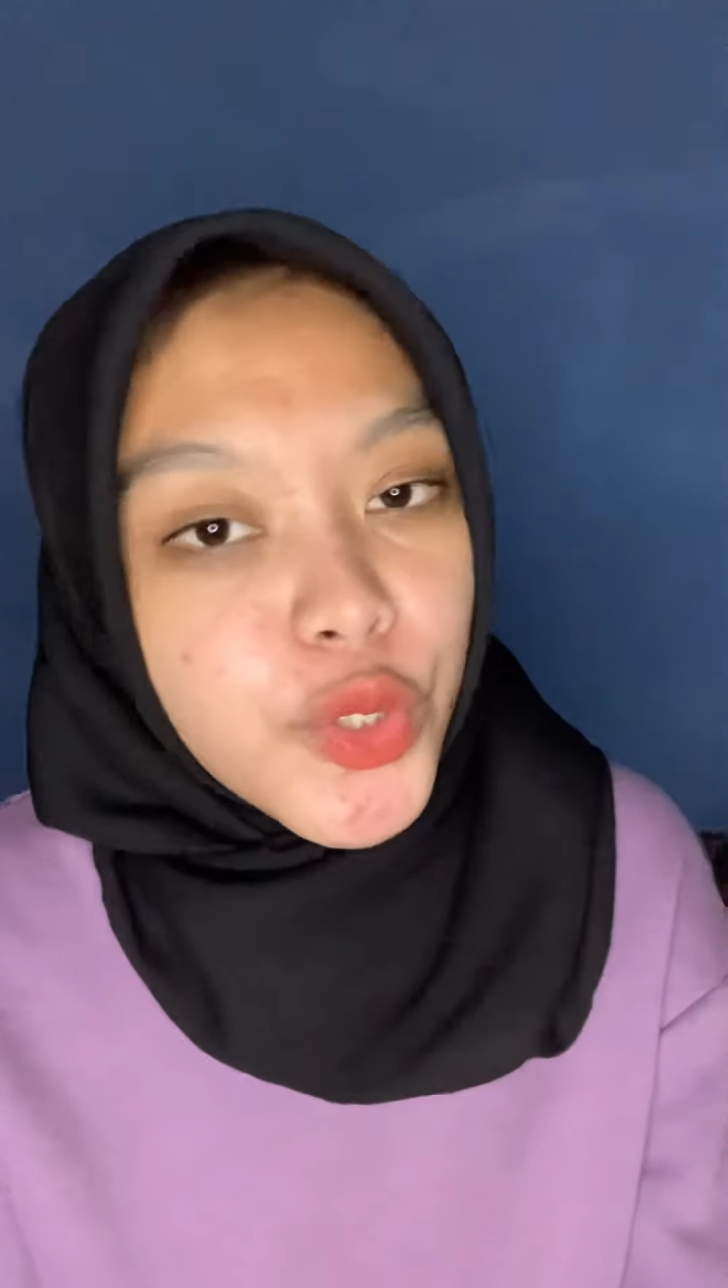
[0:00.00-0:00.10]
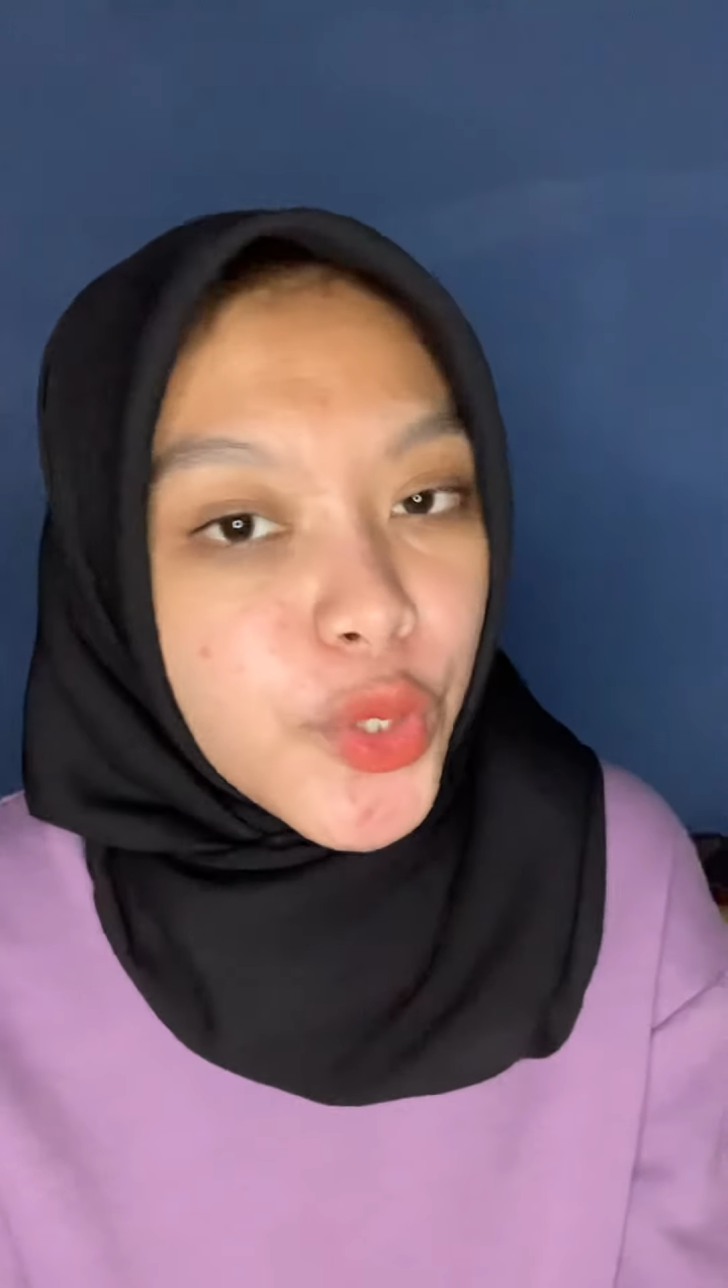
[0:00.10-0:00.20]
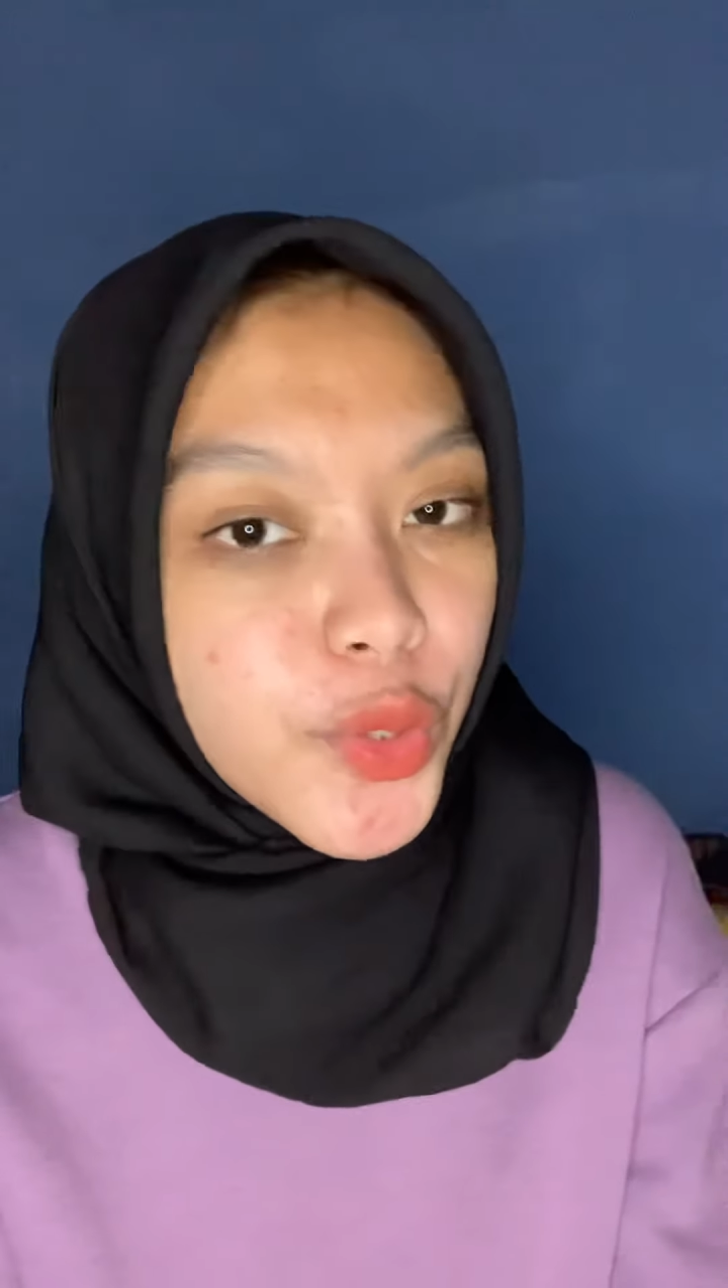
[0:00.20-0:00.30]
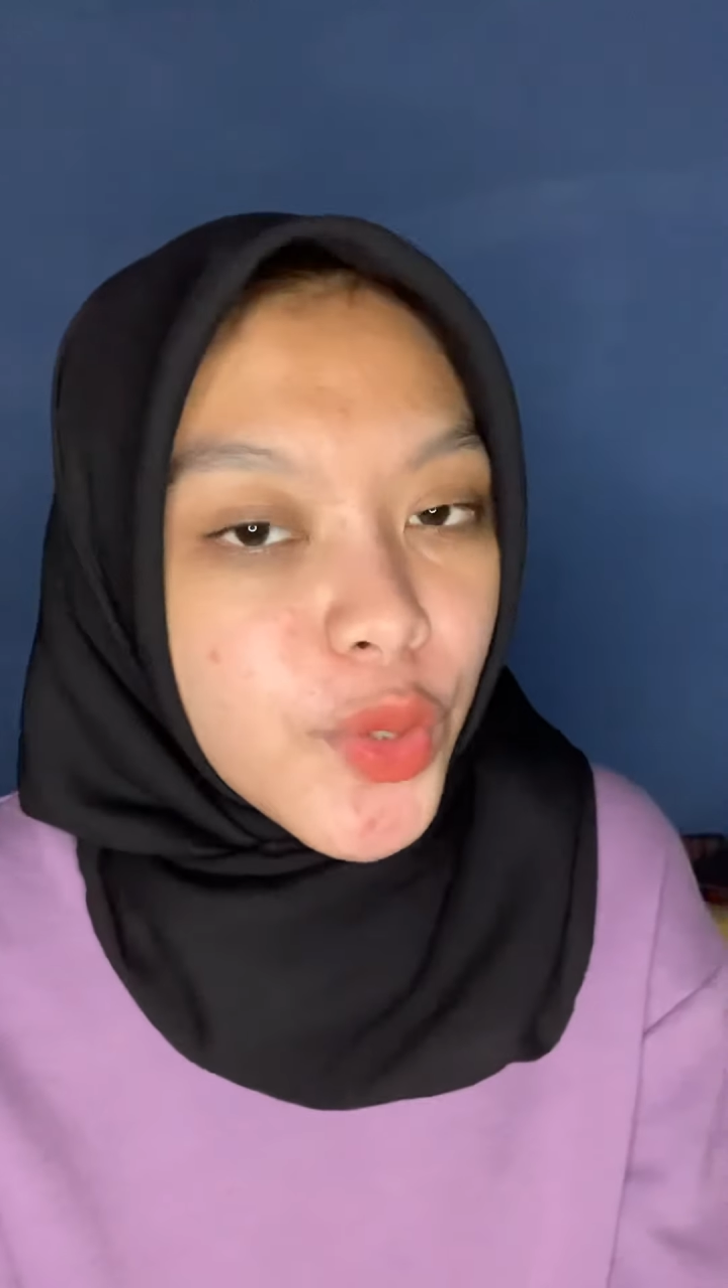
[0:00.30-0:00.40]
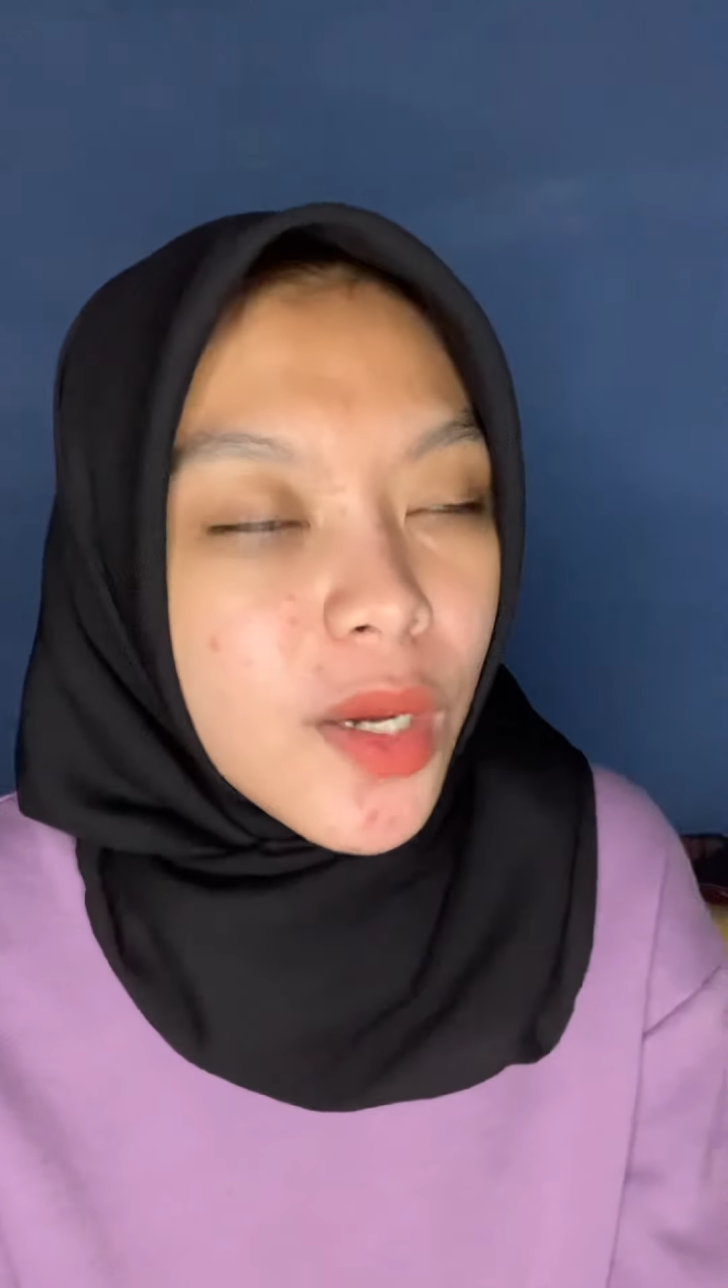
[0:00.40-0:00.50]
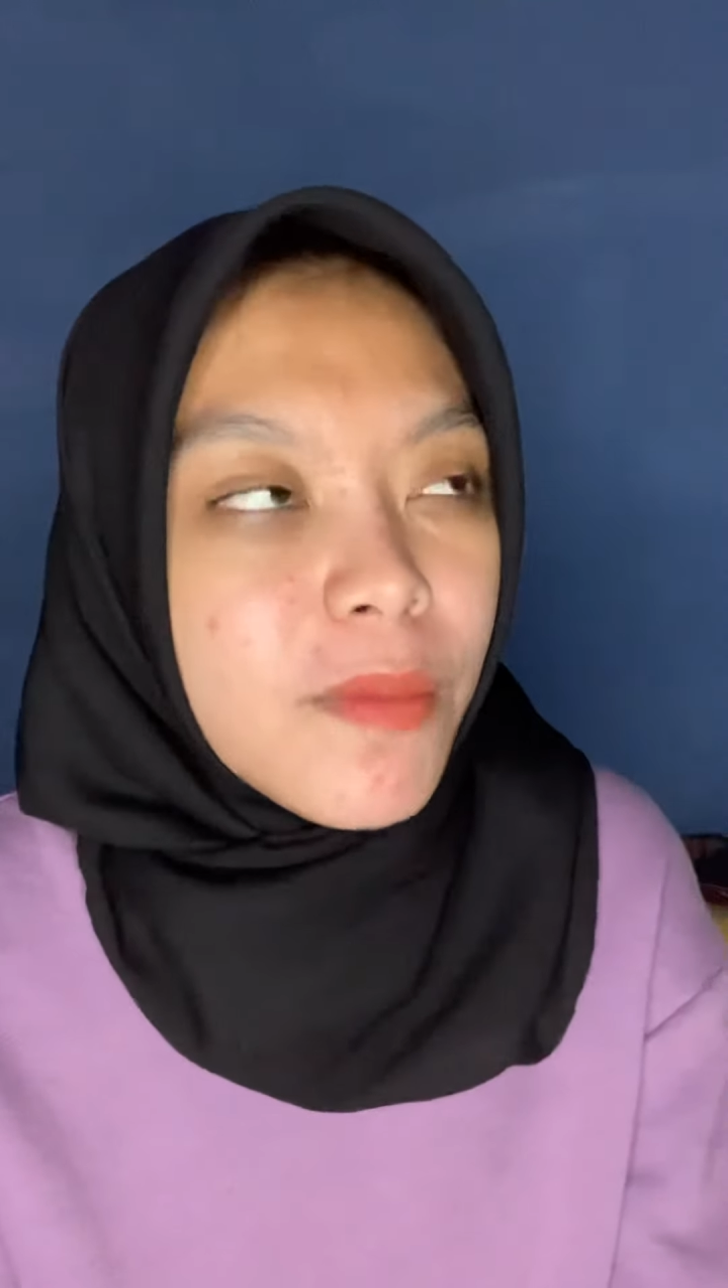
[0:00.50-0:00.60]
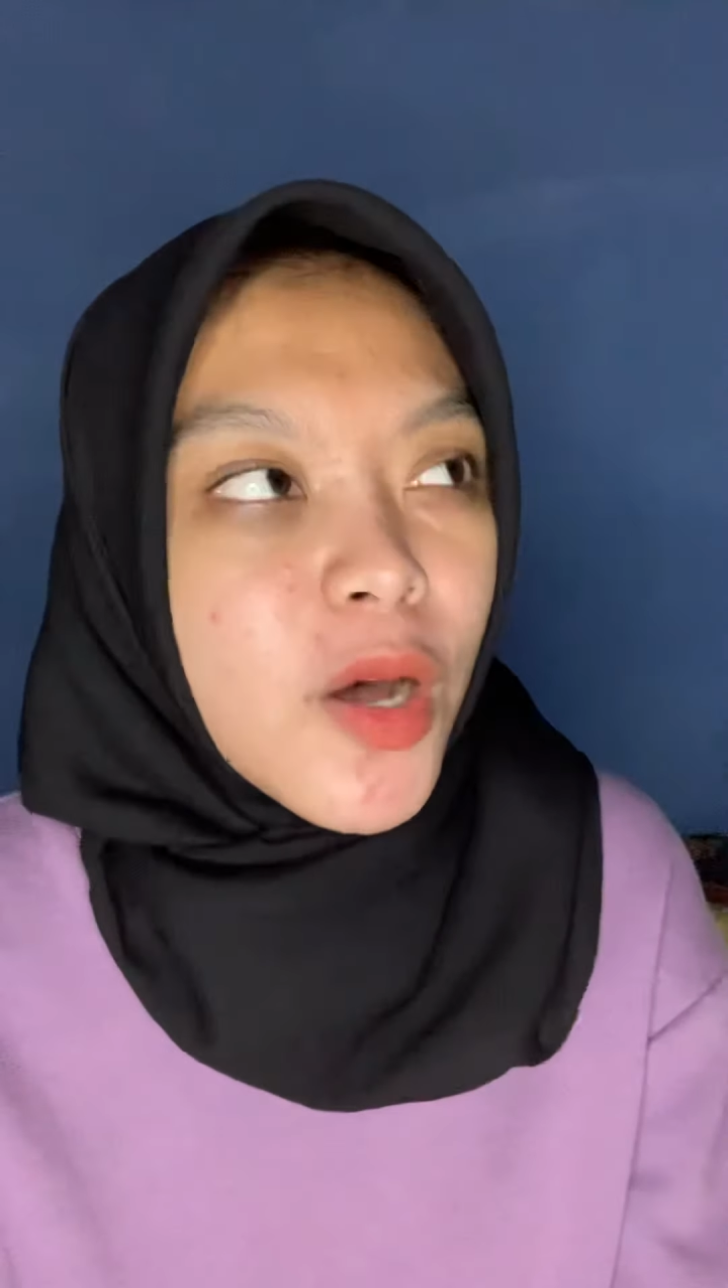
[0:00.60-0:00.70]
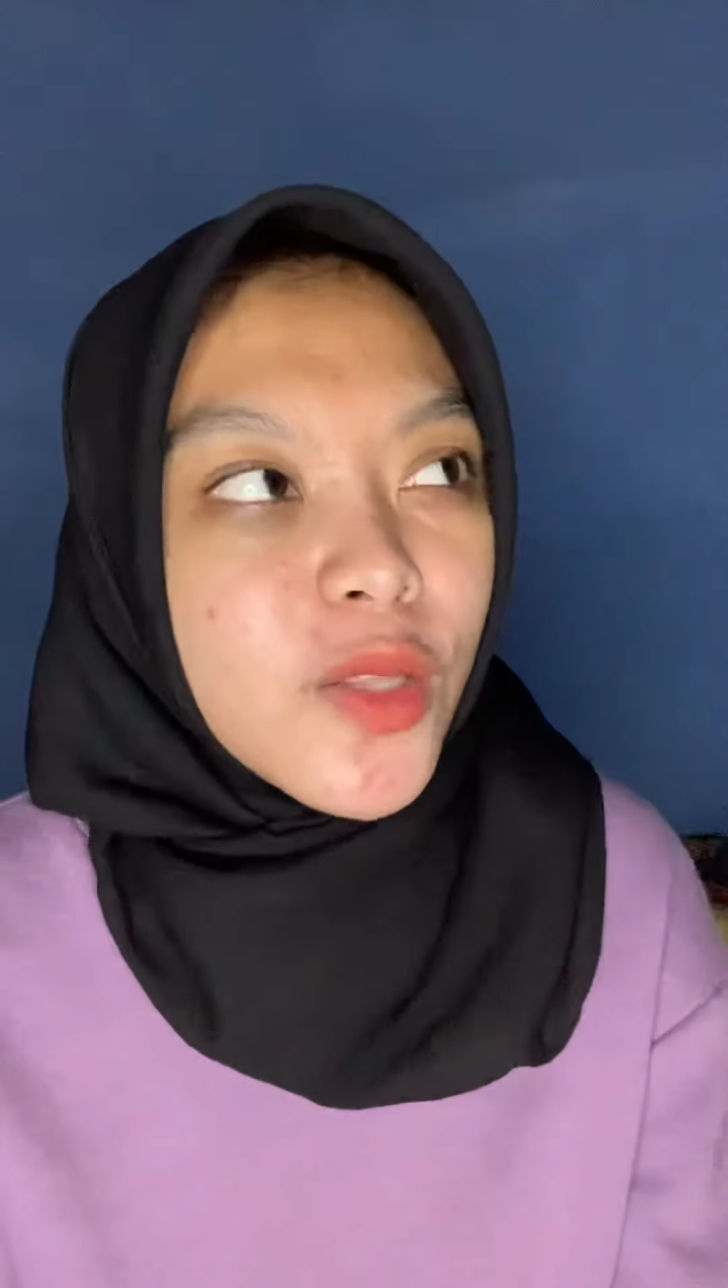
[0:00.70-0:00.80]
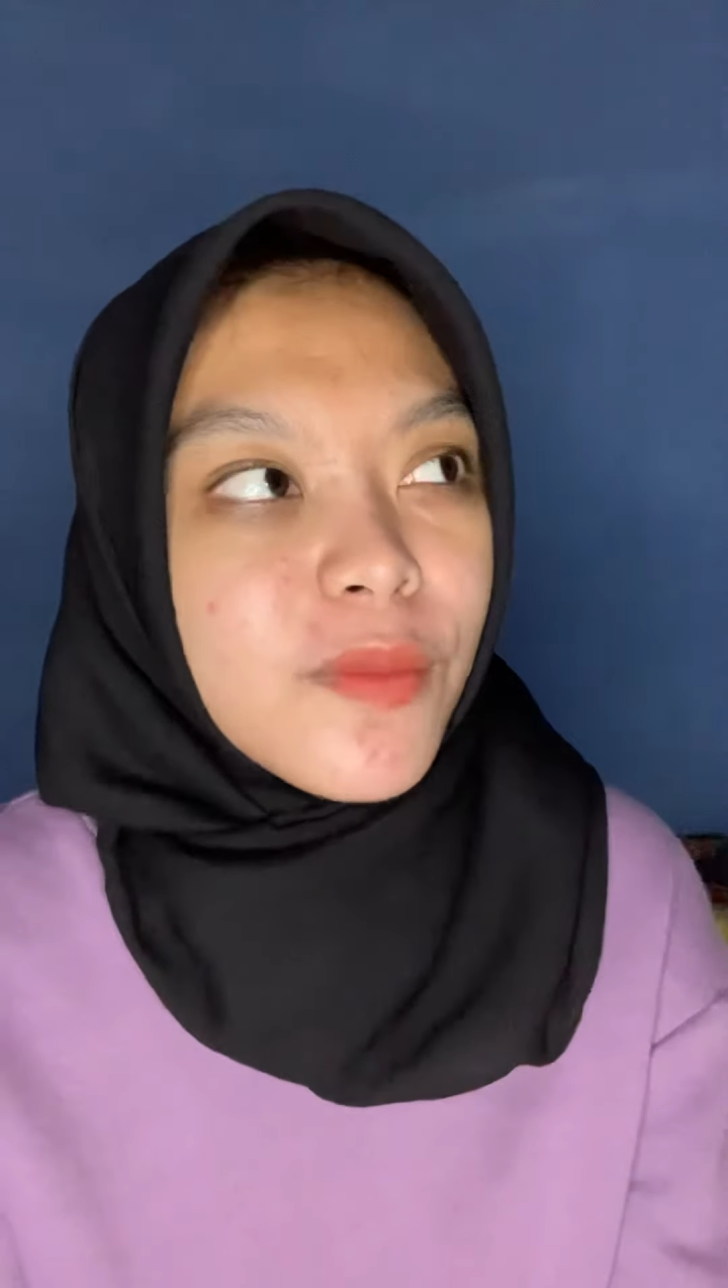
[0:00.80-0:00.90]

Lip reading: to you about